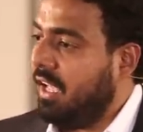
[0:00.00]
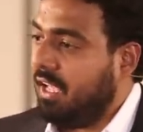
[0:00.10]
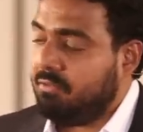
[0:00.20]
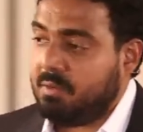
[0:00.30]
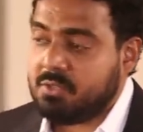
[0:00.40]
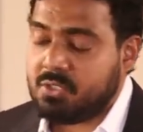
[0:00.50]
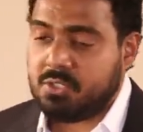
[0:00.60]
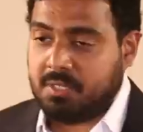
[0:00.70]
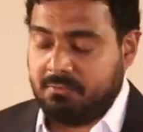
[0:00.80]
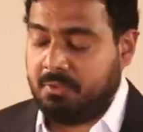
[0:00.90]
and
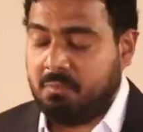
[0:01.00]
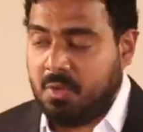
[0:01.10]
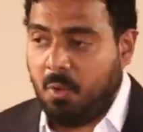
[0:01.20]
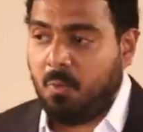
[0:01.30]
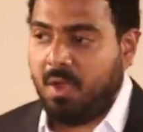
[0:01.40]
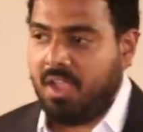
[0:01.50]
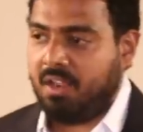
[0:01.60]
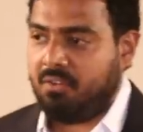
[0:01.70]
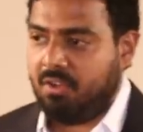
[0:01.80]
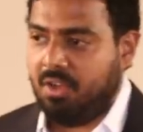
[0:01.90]
from
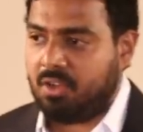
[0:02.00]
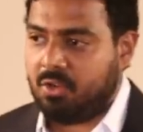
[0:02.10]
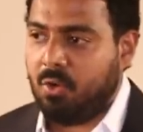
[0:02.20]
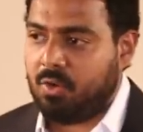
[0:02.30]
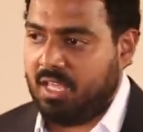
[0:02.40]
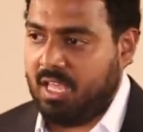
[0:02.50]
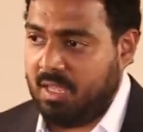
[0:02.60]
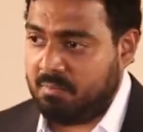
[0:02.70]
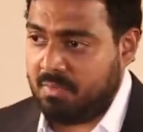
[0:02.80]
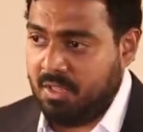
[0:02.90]
nowhere a crow
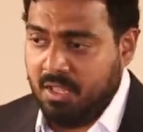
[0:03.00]
came.